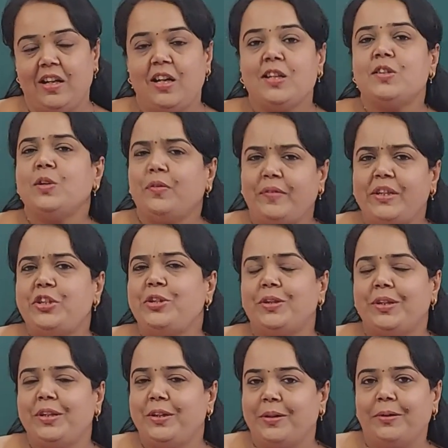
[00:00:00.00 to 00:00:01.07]
So we
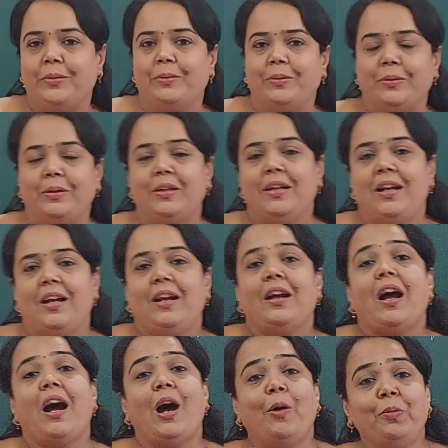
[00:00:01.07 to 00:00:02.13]
should know
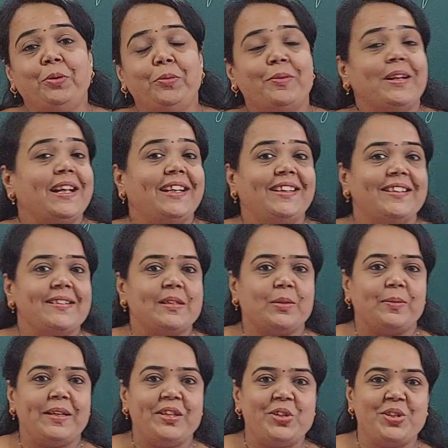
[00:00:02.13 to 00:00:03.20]
how to write this
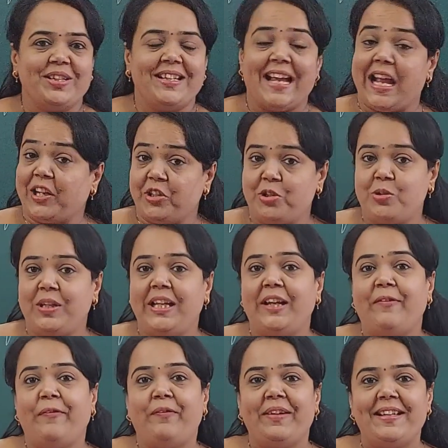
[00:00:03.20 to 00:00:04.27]
question. Actually,
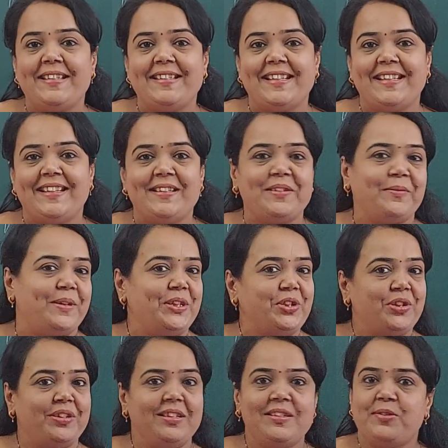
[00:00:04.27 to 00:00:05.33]
if we see, this
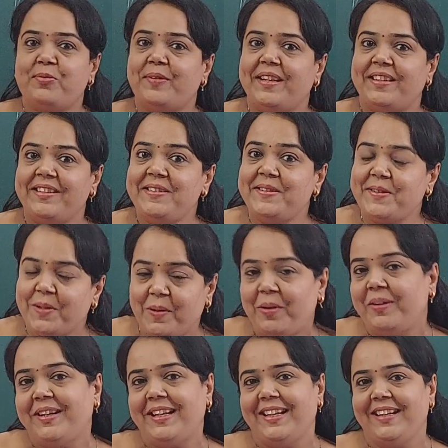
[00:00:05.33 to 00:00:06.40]
question is very
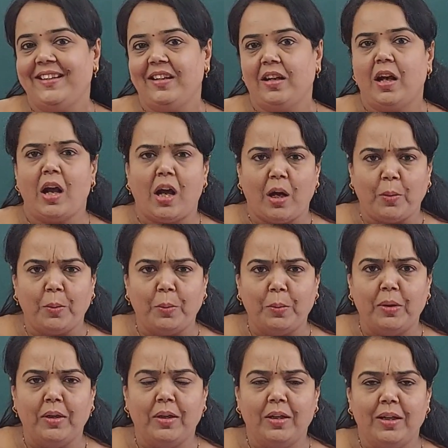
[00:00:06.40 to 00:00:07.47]
scoring. How?
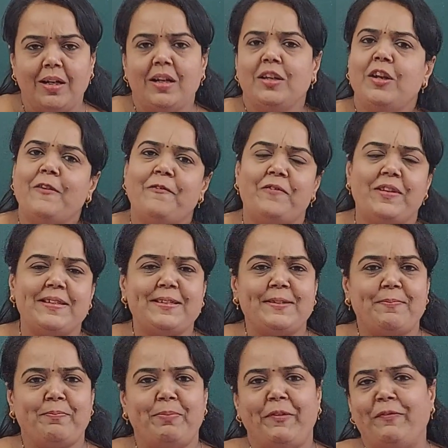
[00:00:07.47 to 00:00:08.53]
Now
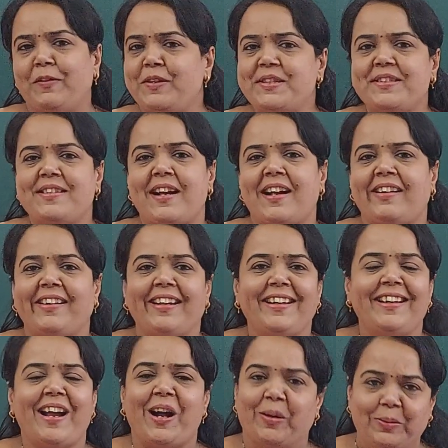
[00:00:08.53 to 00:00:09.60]
first, before starting
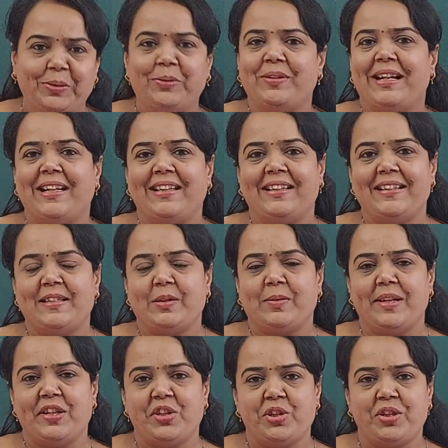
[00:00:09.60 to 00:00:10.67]
how to write this
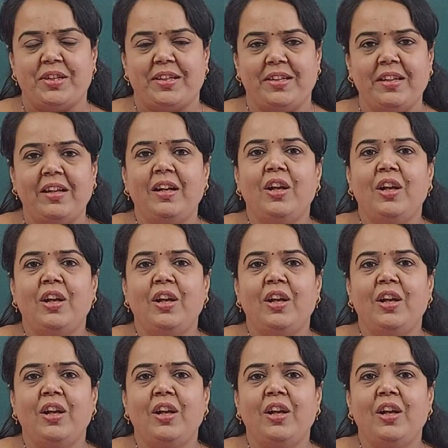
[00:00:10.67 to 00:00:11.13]
question,